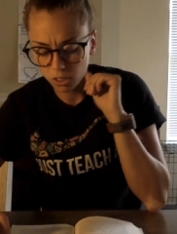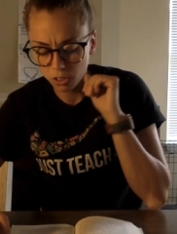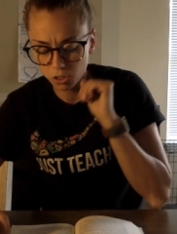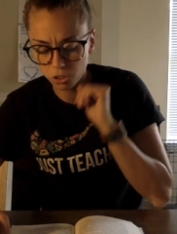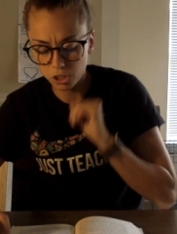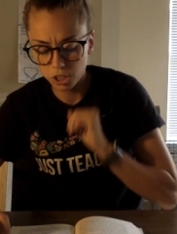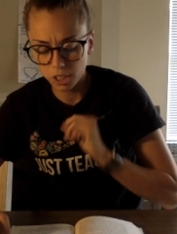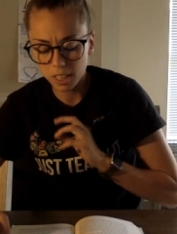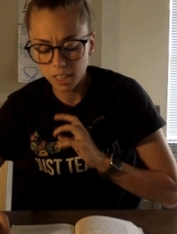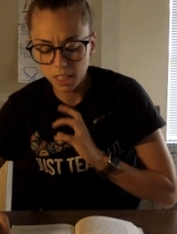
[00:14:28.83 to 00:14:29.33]

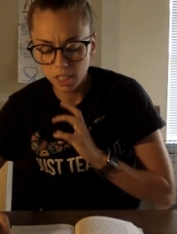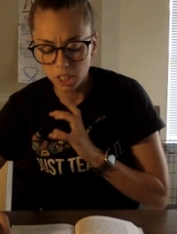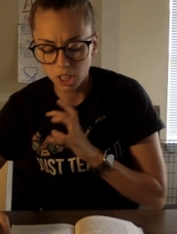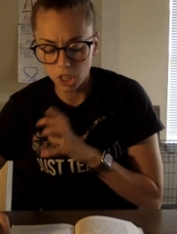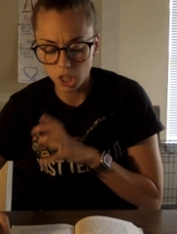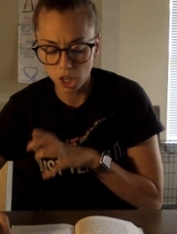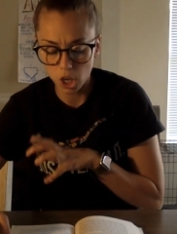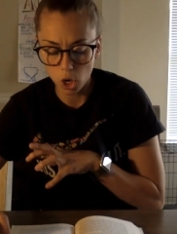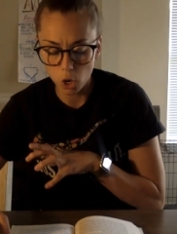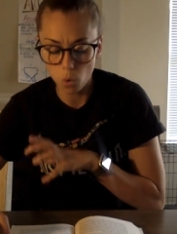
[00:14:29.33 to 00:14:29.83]
She
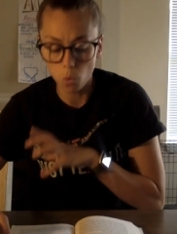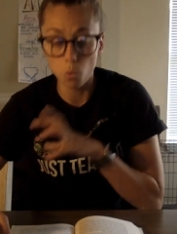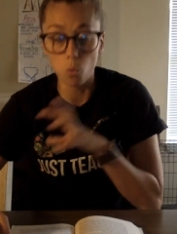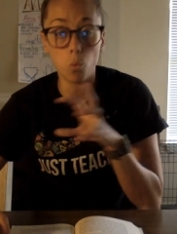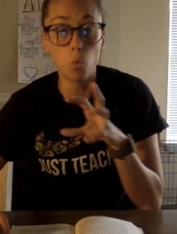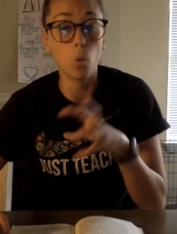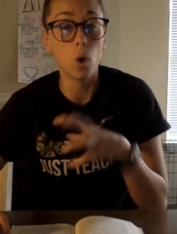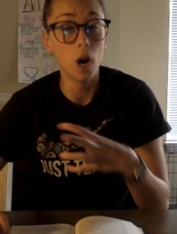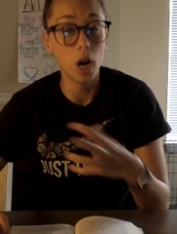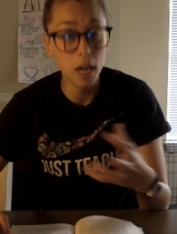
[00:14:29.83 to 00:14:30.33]
didn't know
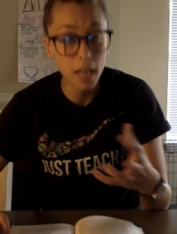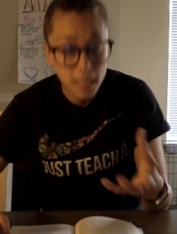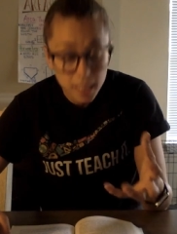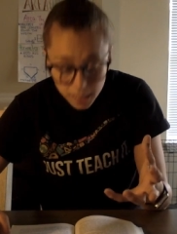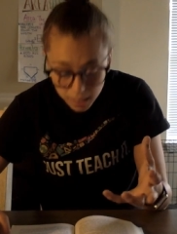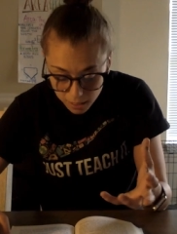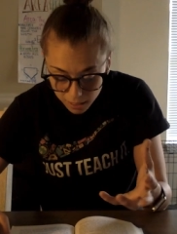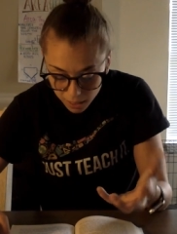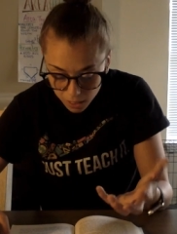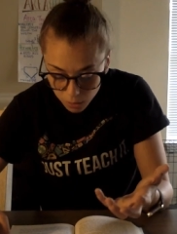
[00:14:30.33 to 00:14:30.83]

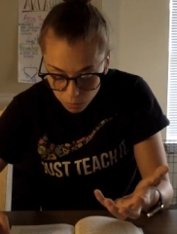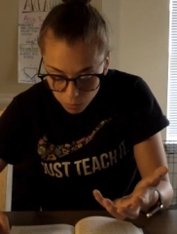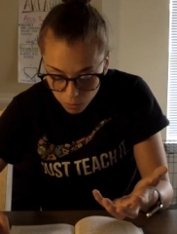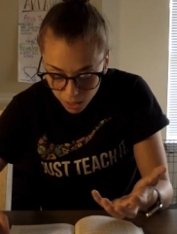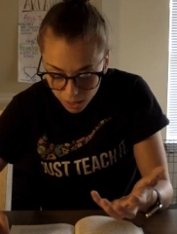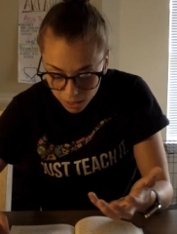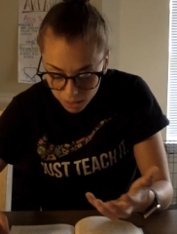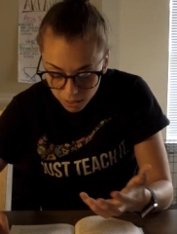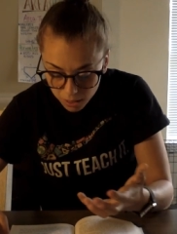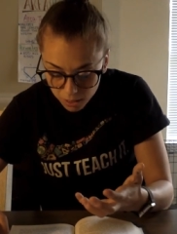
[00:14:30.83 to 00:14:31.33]
what it
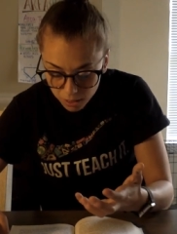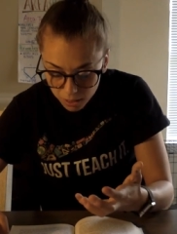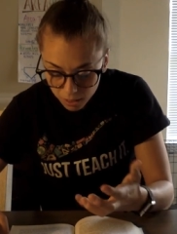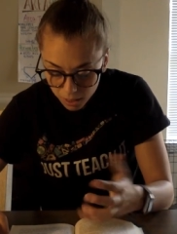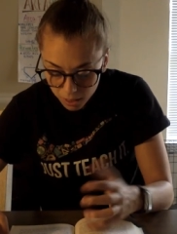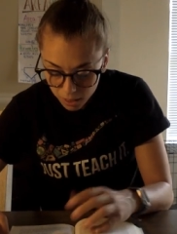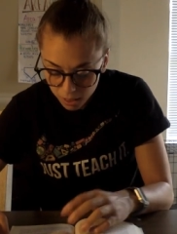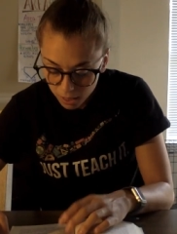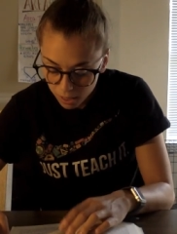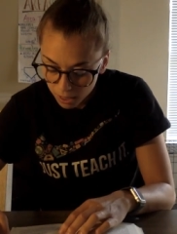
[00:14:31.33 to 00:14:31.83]
was.
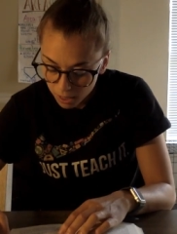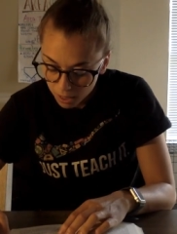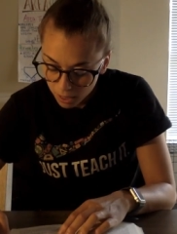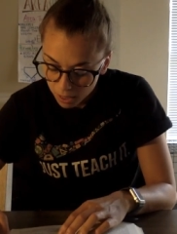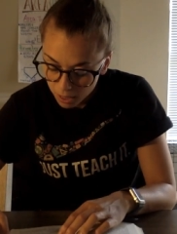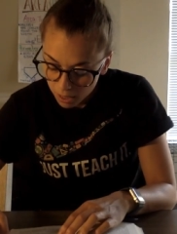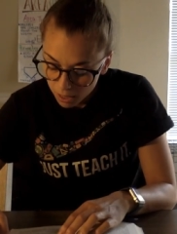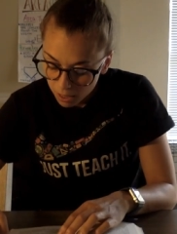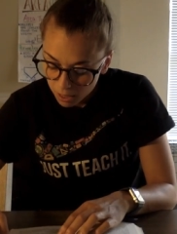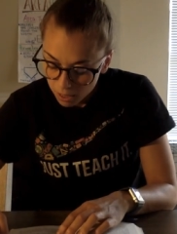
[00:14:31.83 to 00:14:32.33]

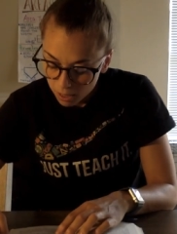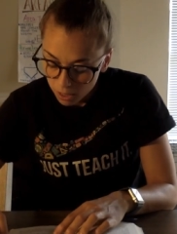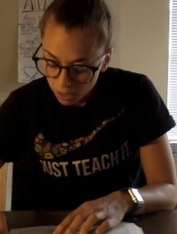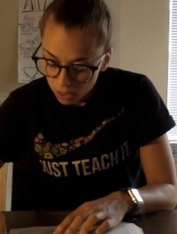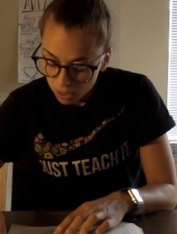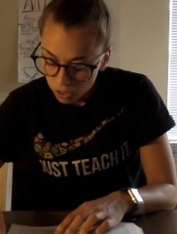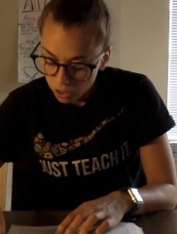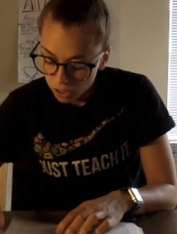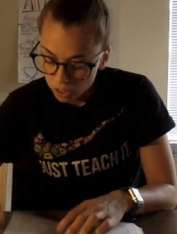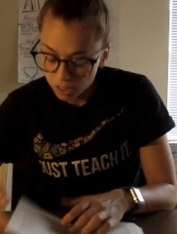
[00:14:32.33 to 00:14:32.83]

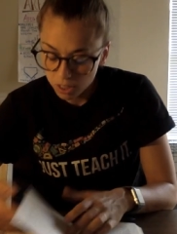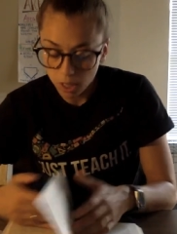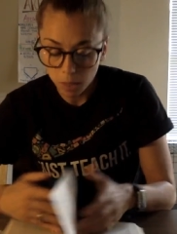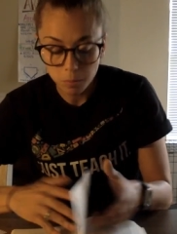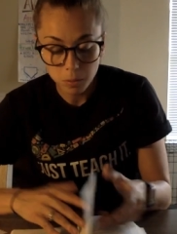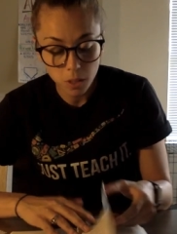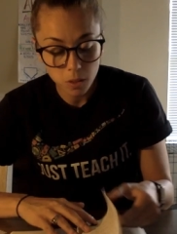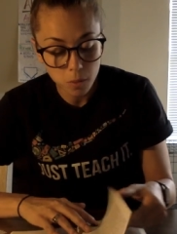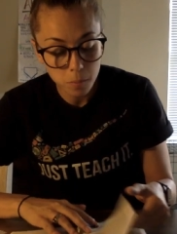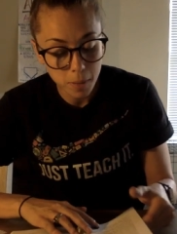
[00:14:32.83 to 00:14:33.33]
She
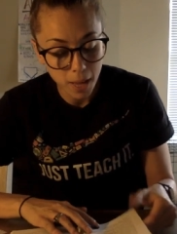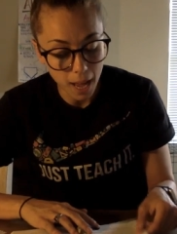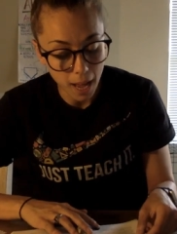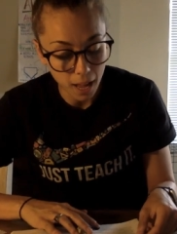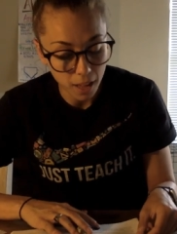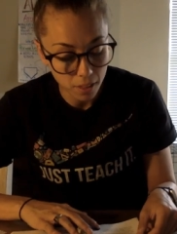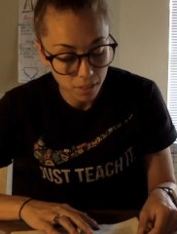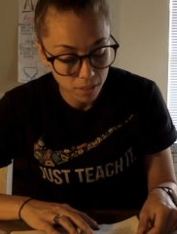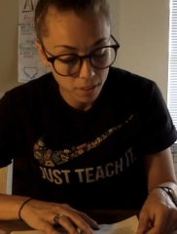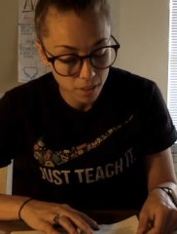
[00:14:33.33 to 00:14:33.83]
stopped on the
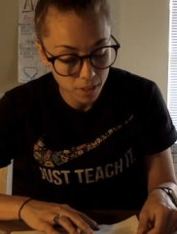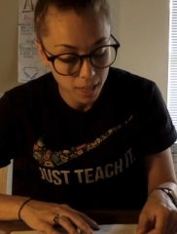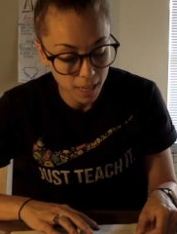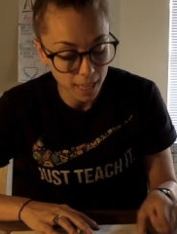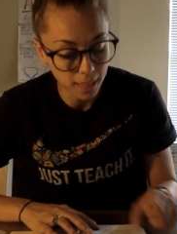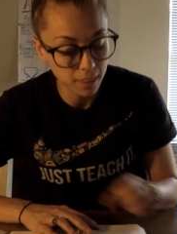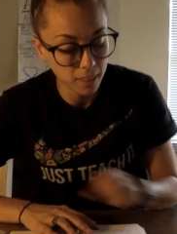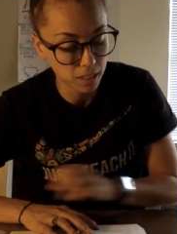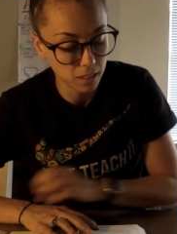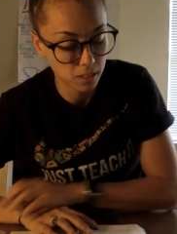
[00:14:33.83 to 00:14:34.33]
path
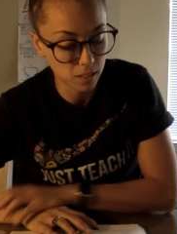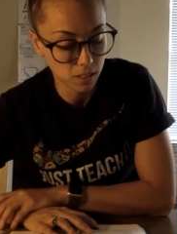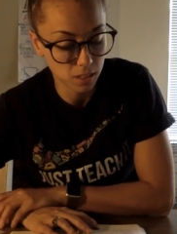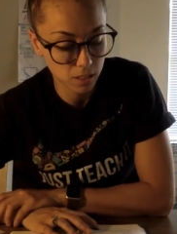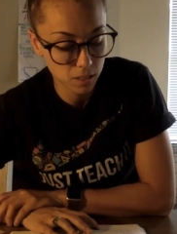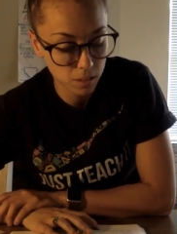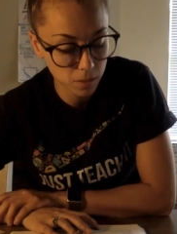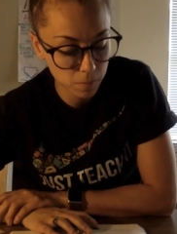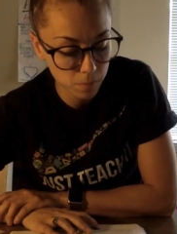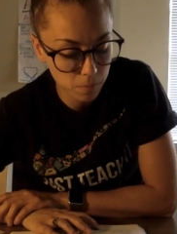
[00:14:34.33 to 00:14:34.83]
and listened.